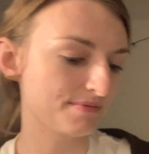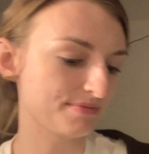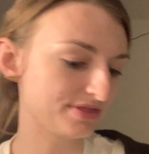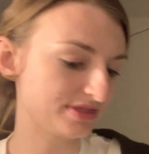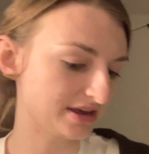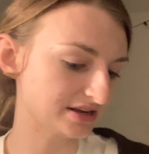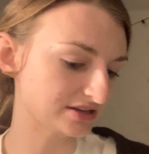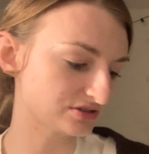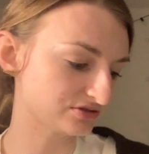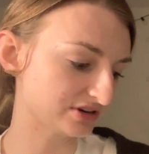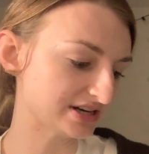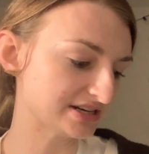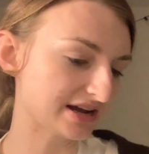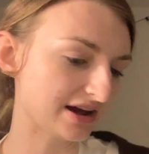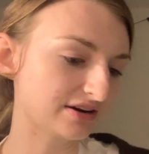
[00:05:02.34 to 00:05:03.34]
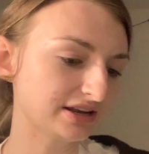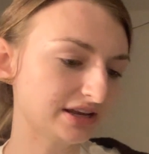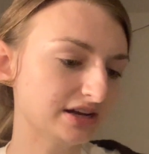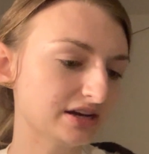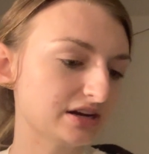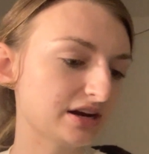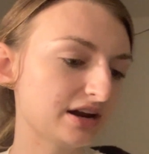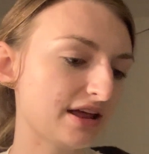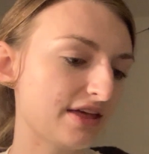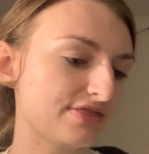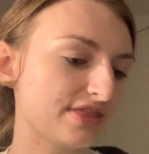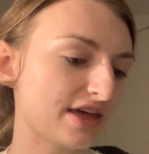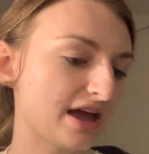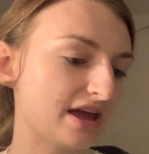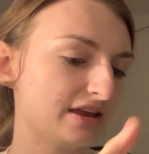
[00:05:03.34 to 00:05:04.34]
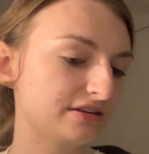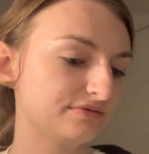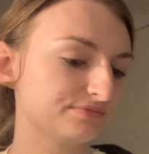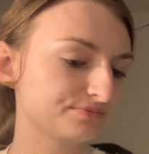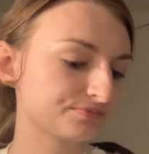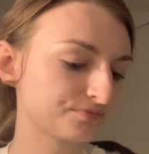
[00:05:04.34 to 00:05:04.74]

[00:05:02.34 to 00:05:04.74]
things written down here. And then